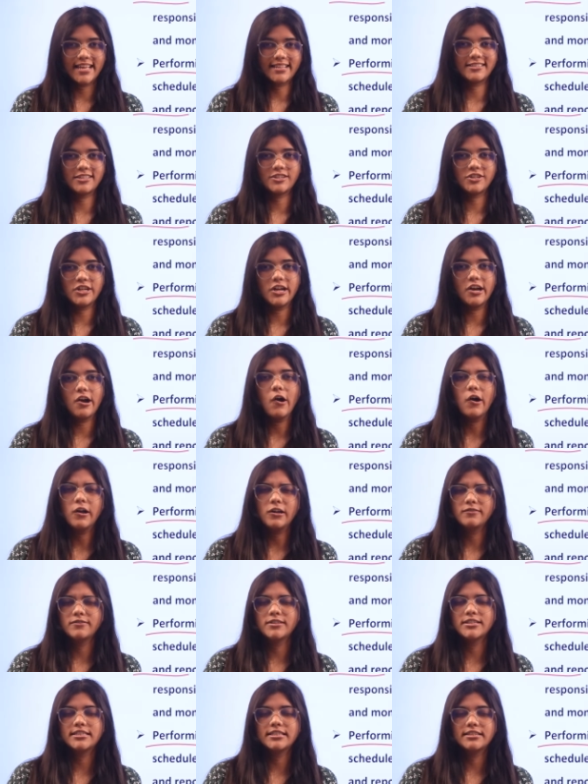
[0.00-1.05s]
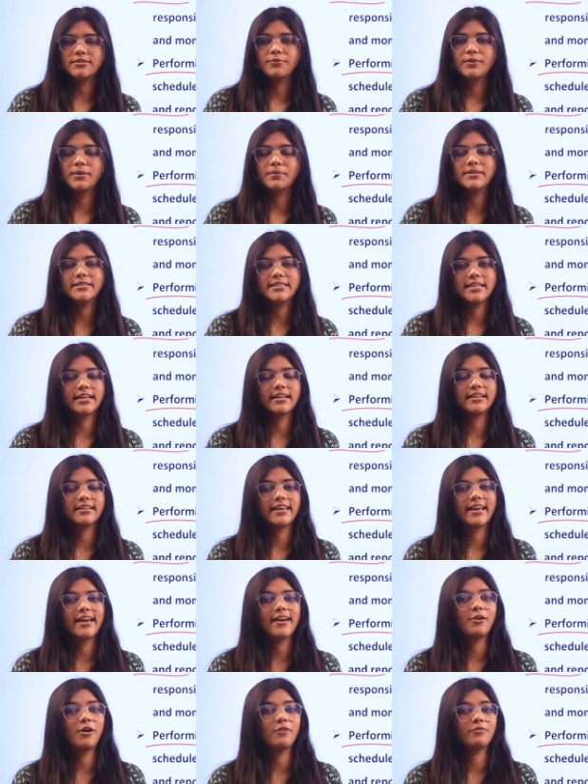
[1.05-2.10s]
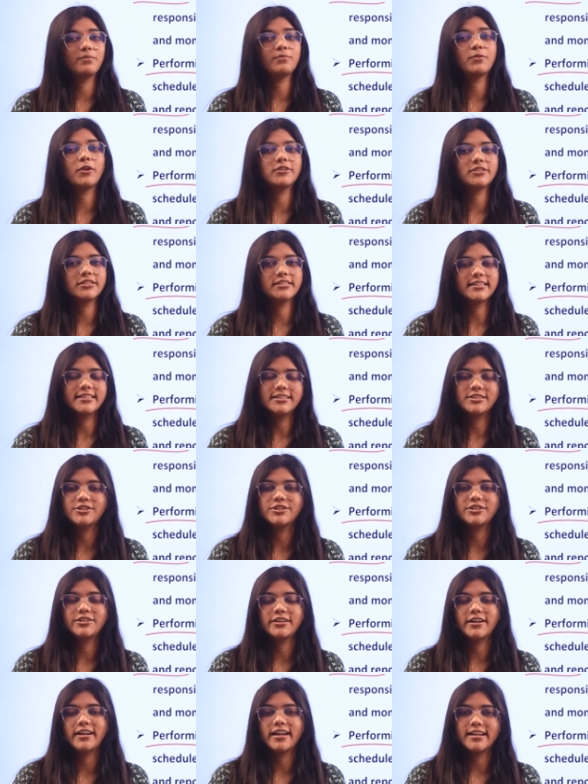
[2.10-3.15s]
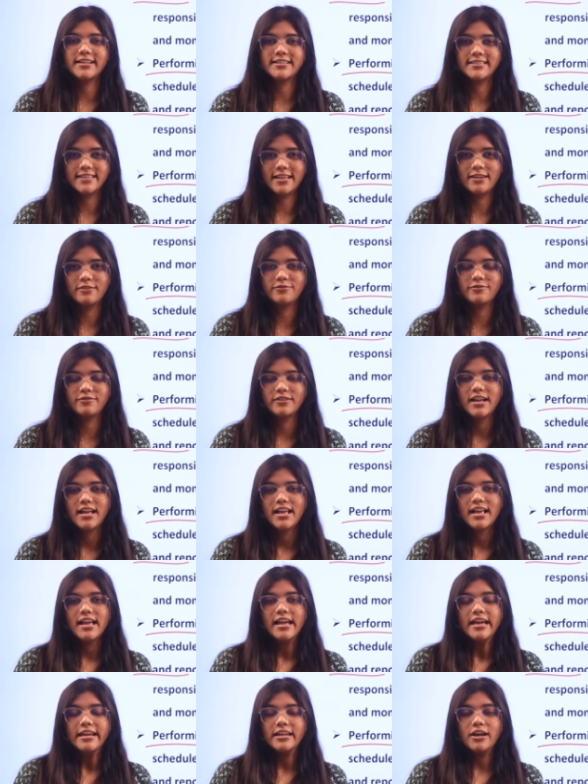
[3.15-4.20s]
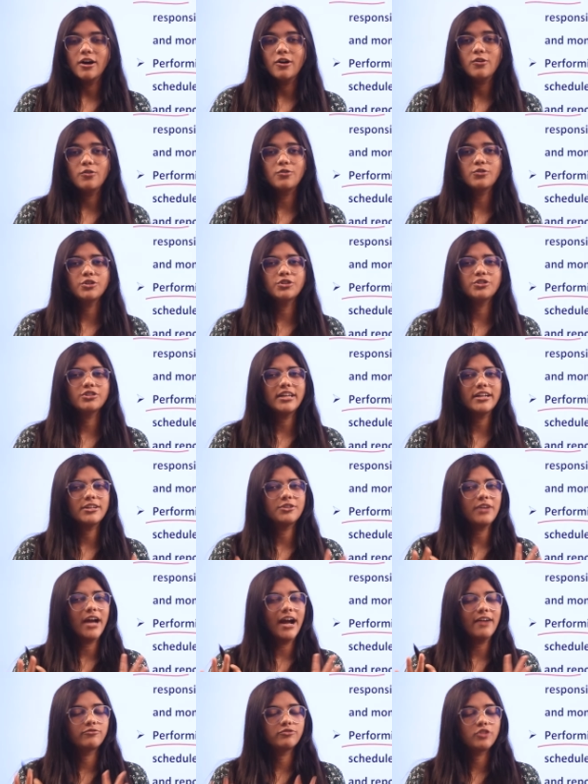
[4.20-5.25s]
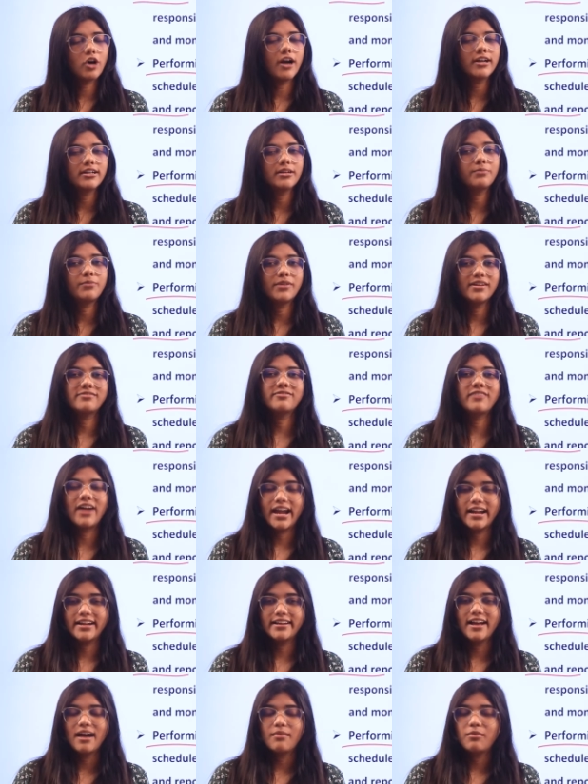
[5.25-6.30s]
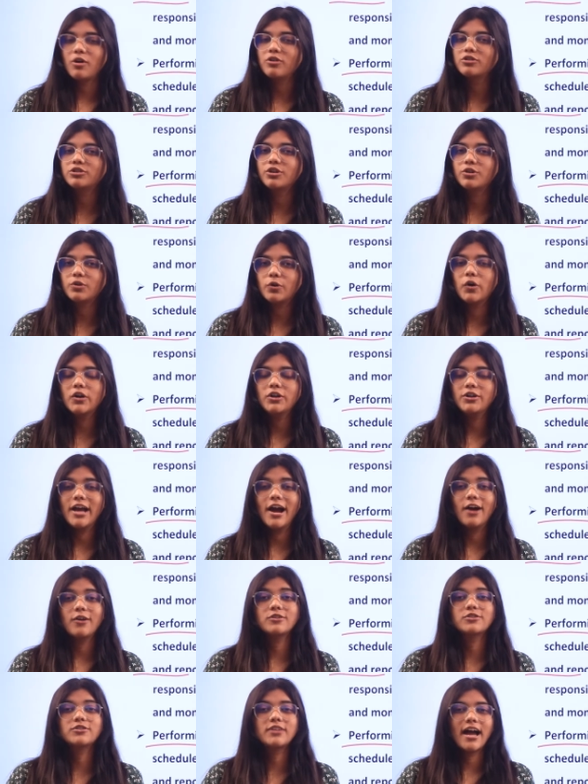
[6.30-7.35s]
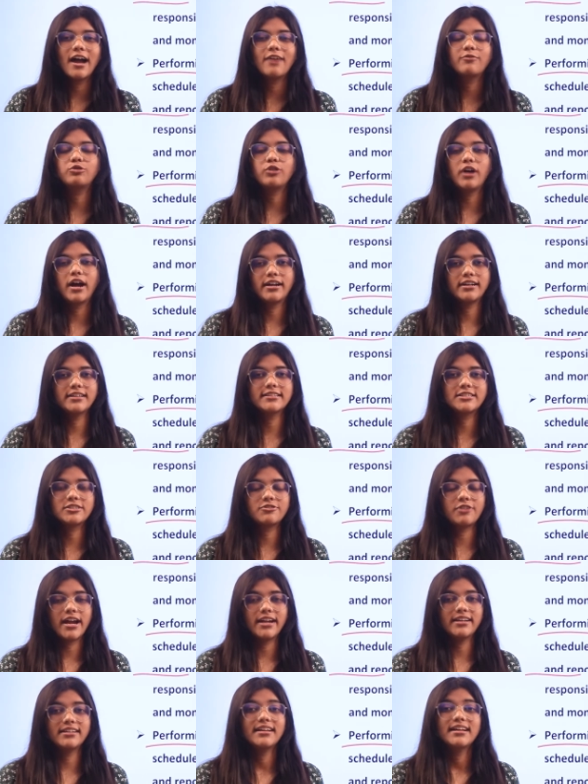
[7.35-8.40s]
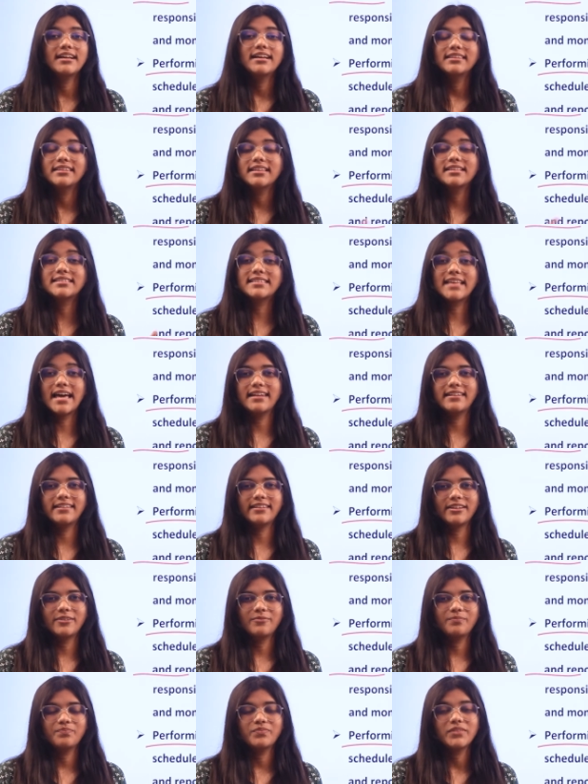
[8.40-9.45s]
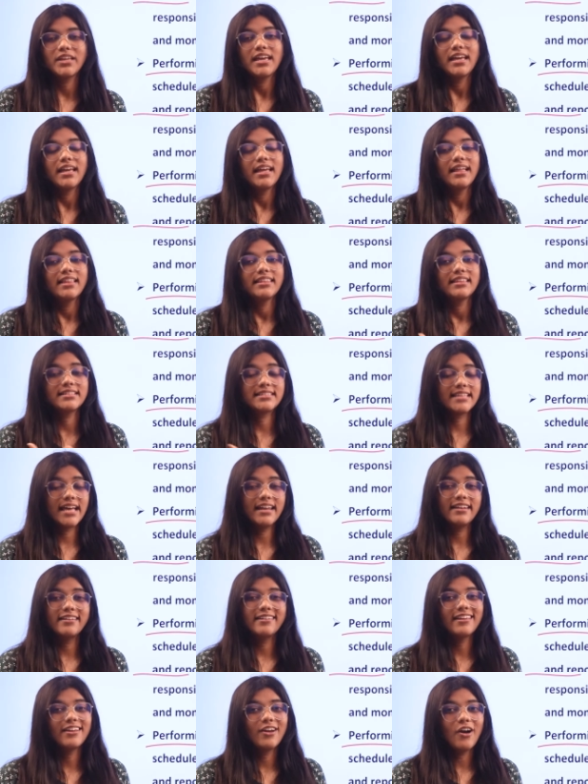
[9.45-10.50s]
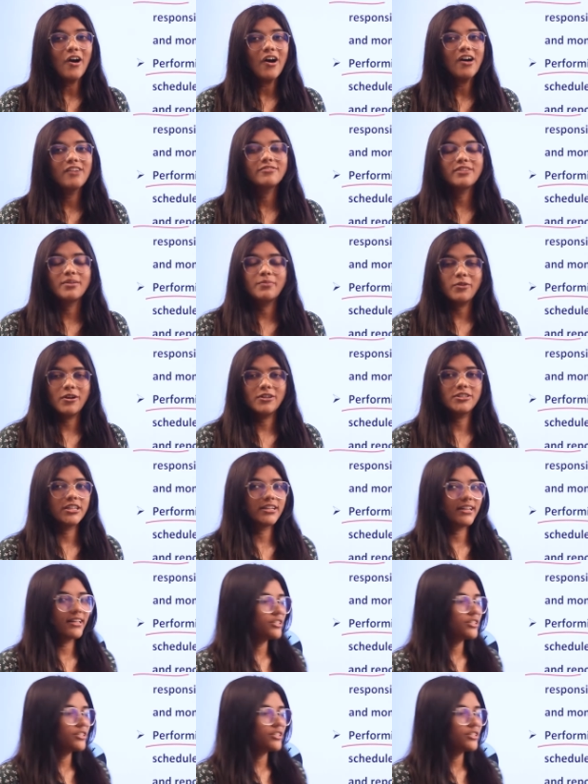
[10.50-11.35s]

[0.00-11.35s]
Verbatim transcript: et cetera. All of this will be taken care of a project engineer itself. Now that you have got a brief idea about the role, you also have to understand the salary. The salary of a project